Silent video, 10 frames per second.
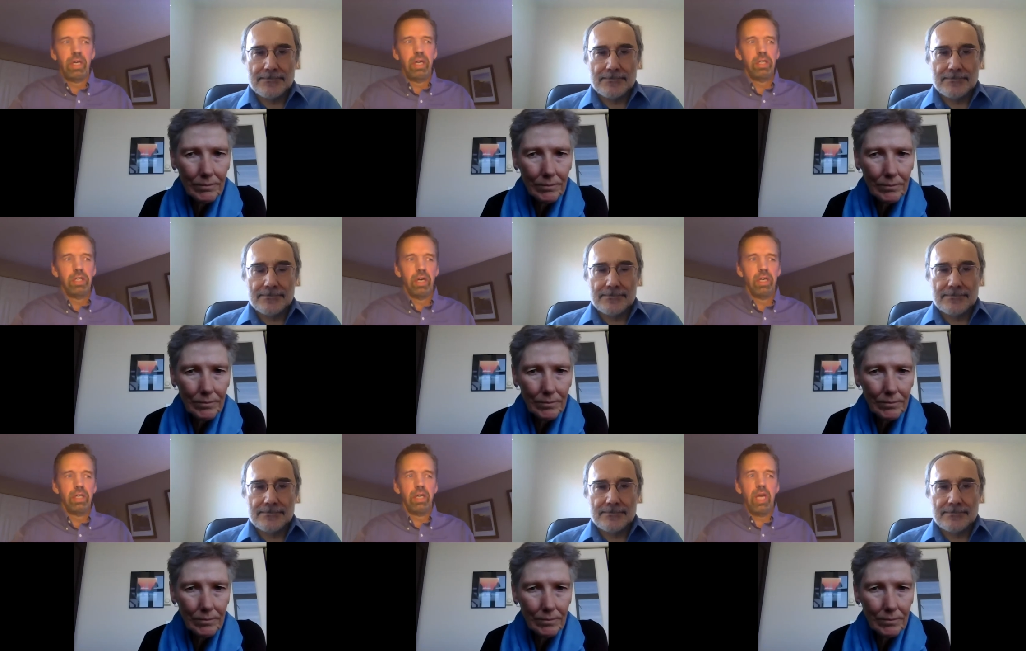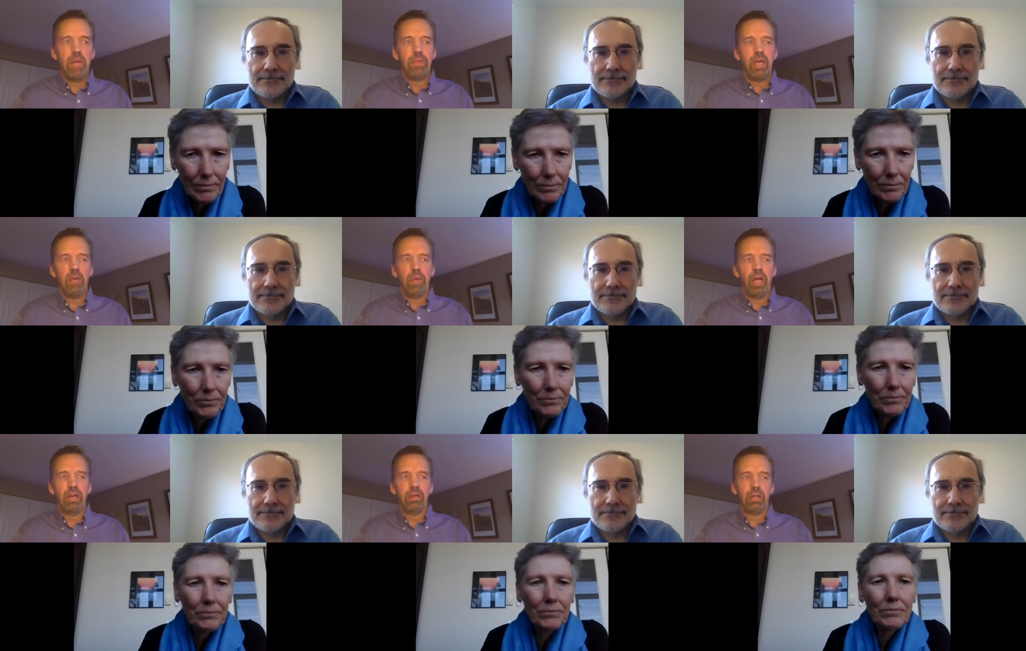Speaker 1: to chairs that keep the hip
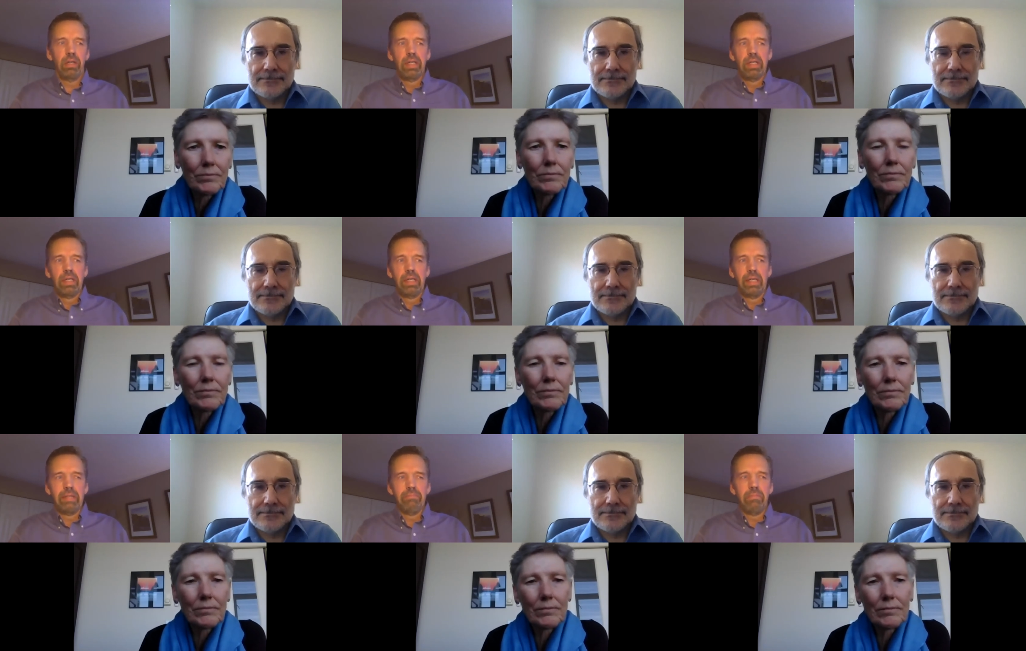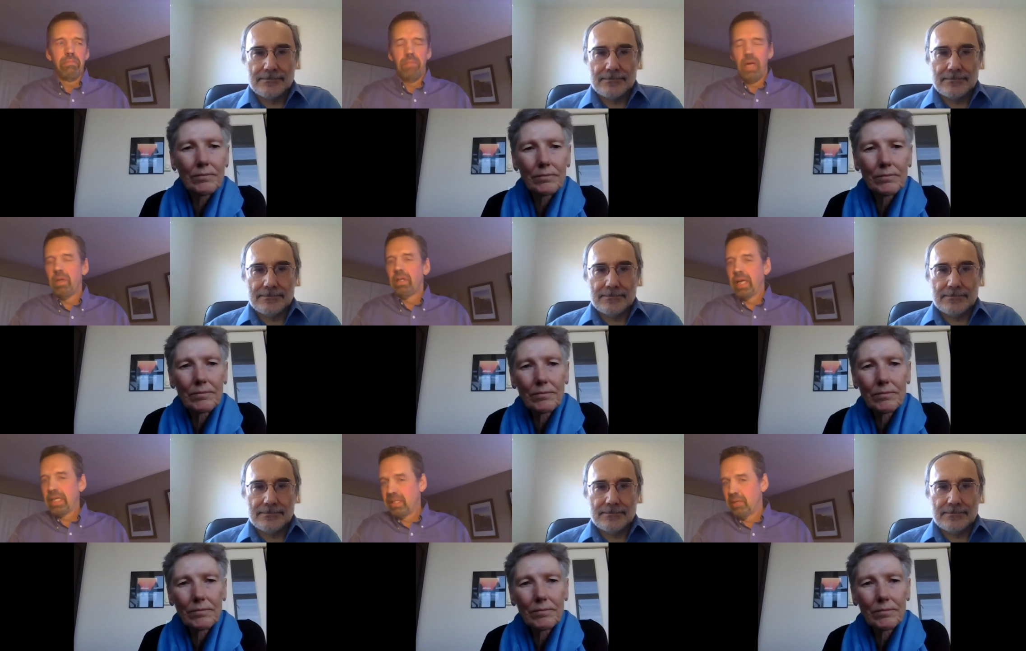angle maybe less,
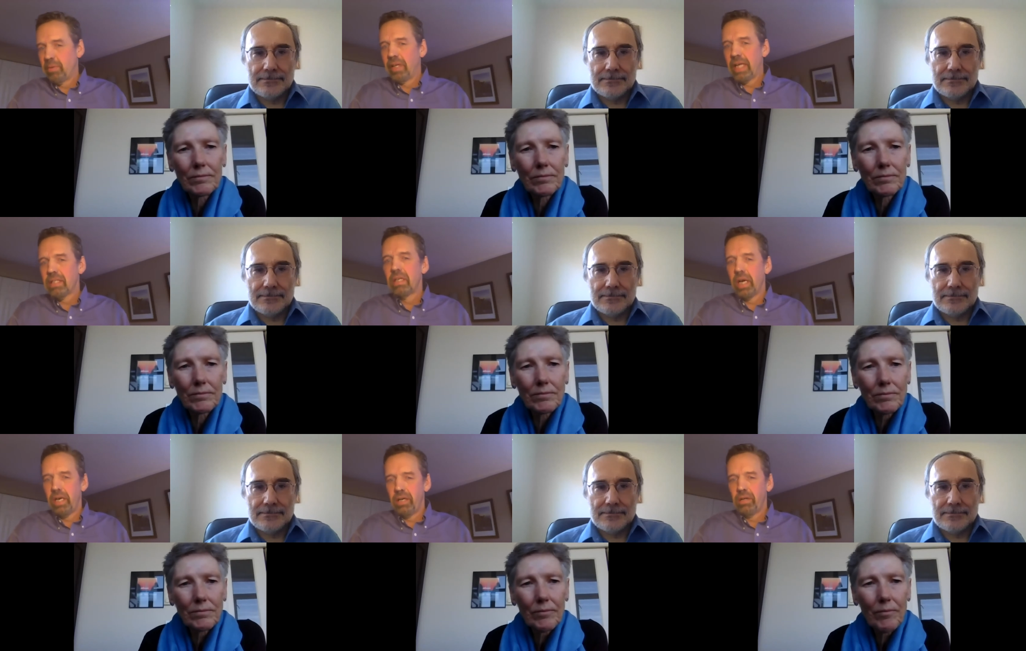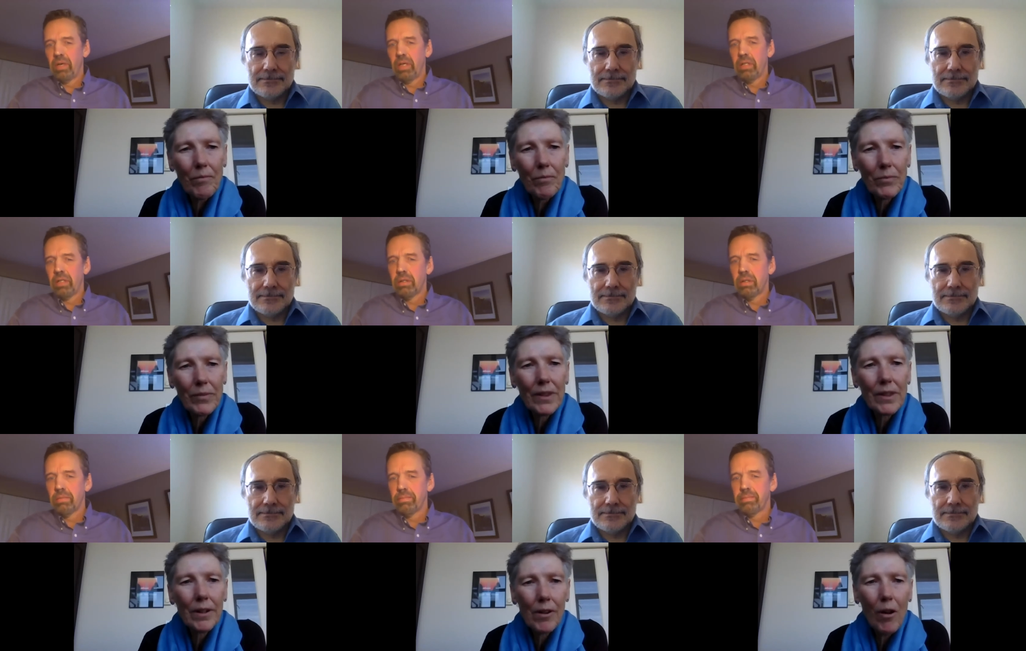a little bit less than ninety degrees.
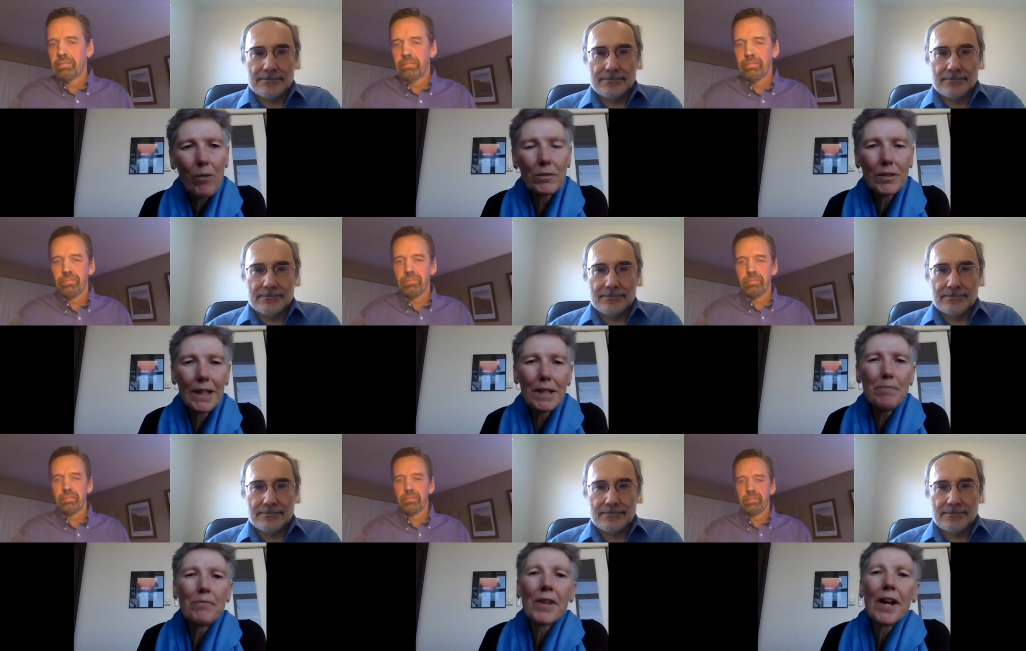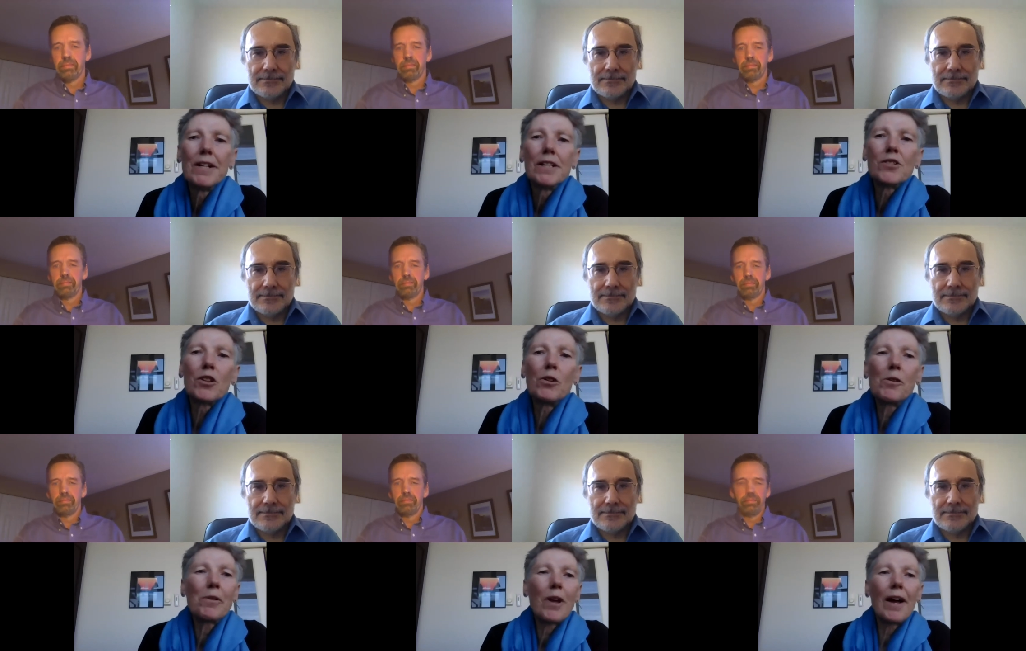
Speaker 2: Okay.
Speaker 1: So
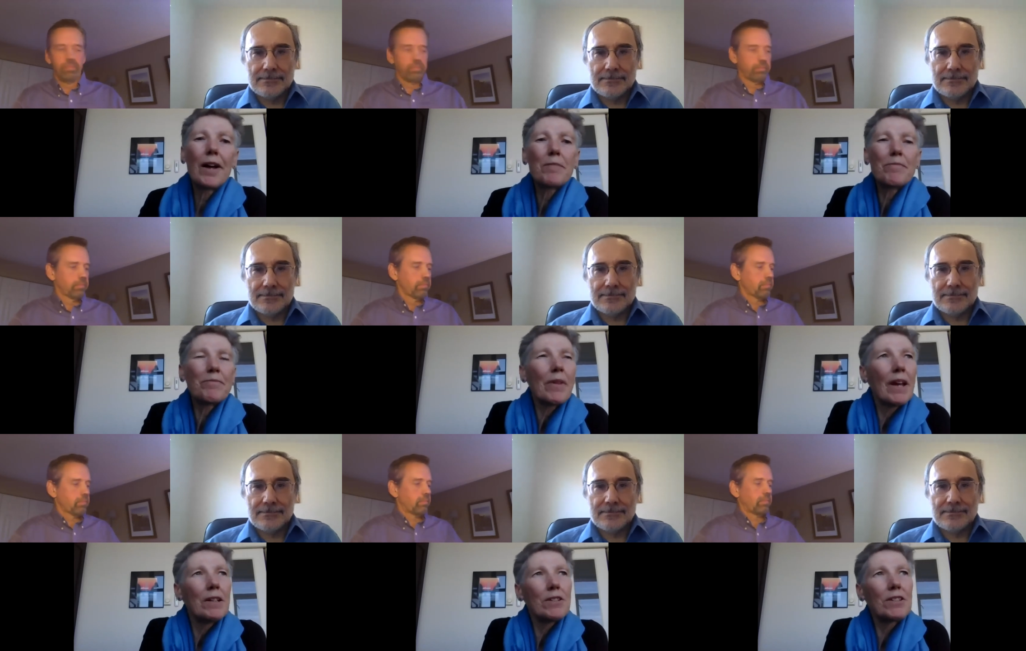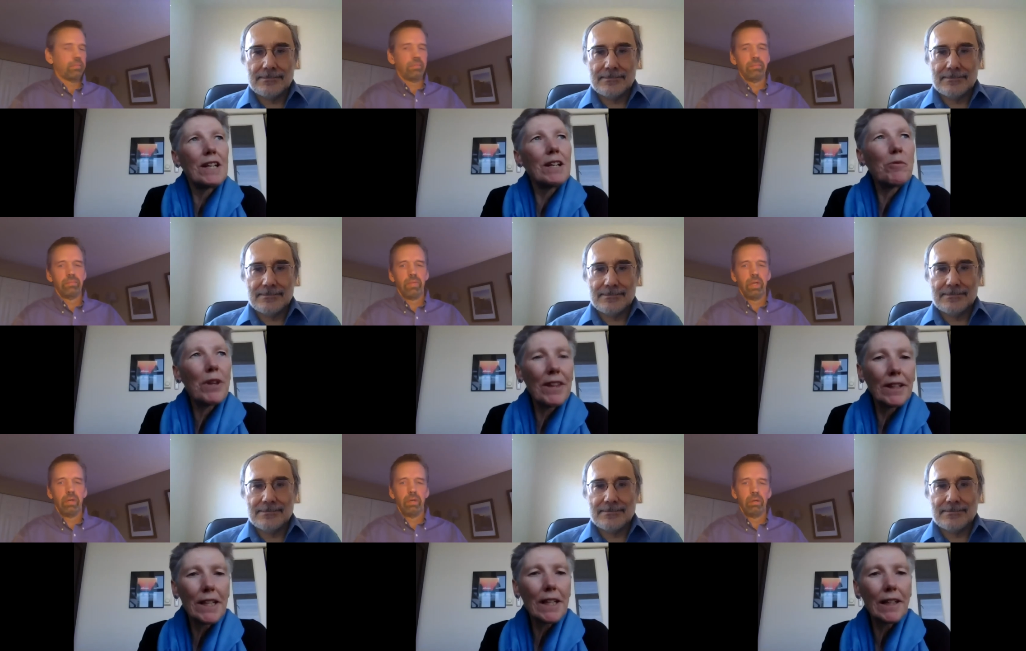
Speaker 2: um, sitting with a
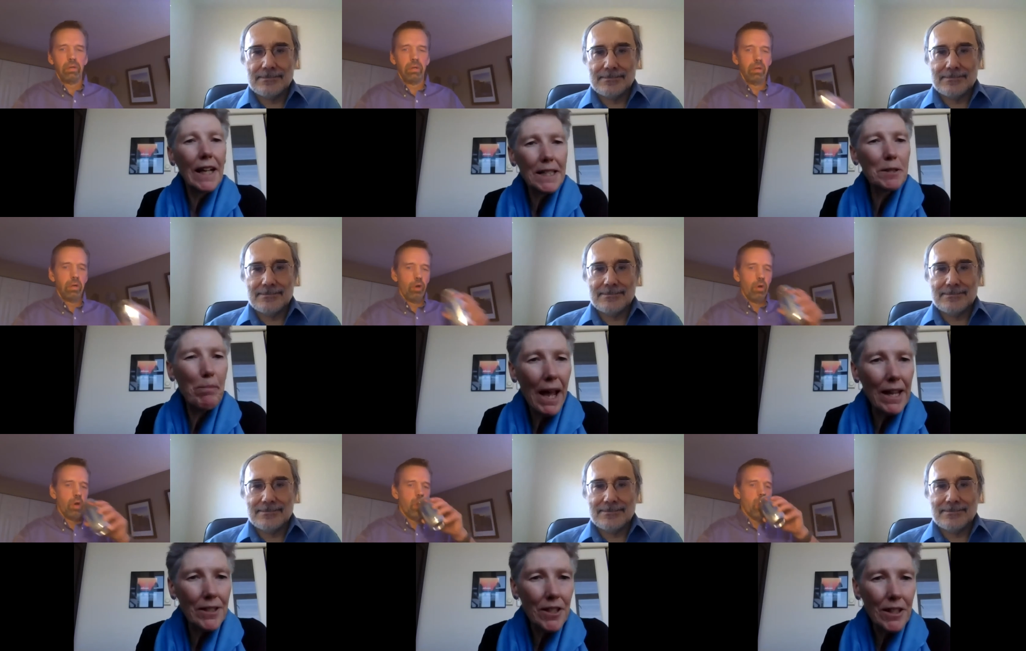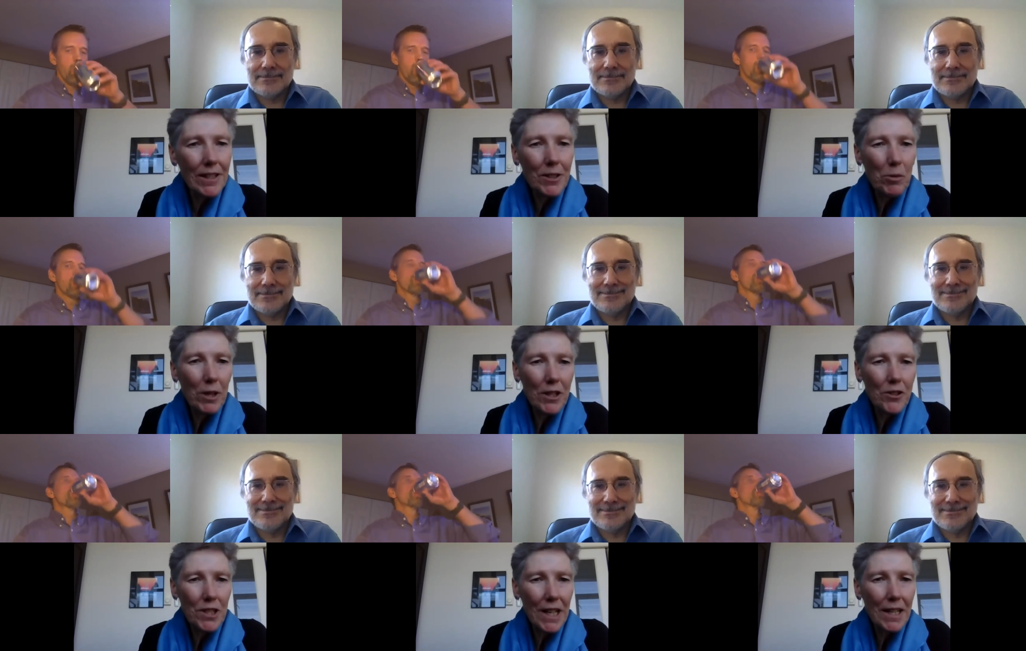little less bend is what
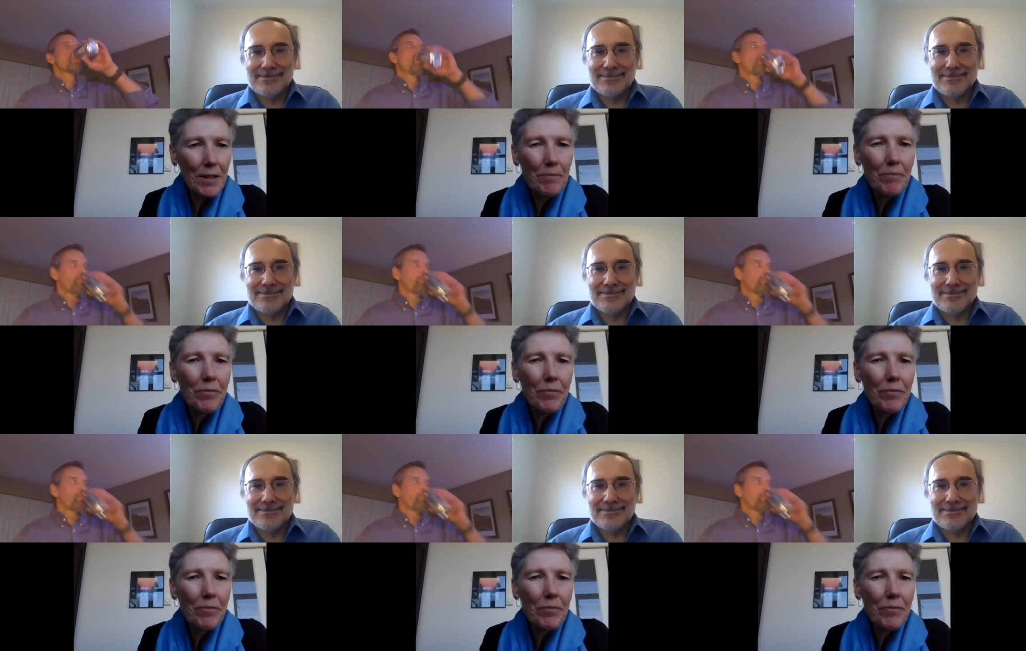you're saying.